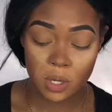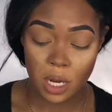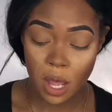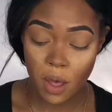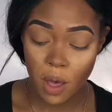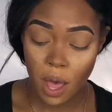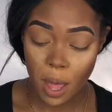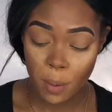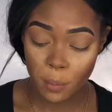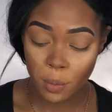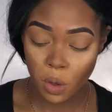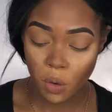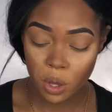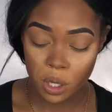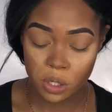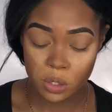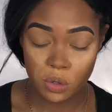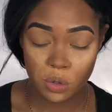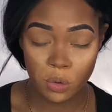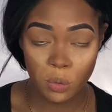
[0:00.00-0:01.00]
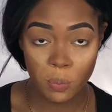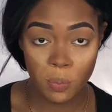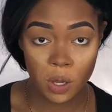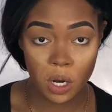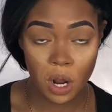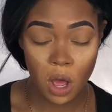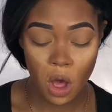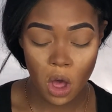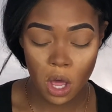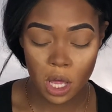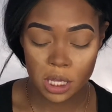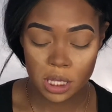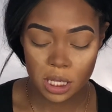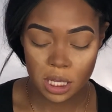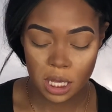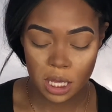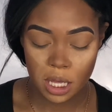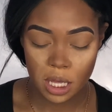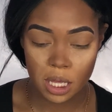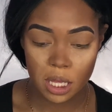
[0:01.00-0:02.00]
now I'm going to put on
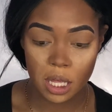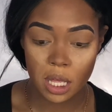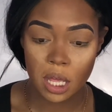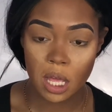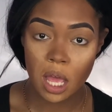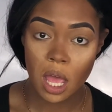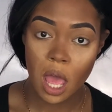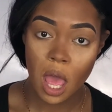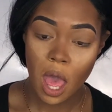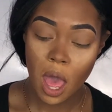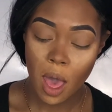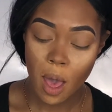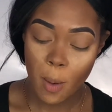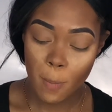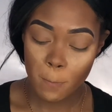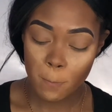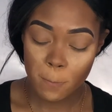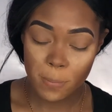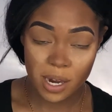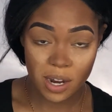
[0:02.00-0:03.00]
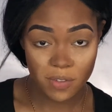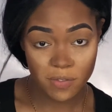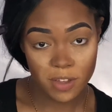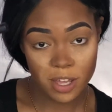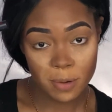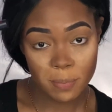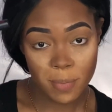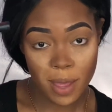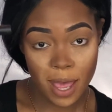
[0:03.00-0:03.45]
the Benefit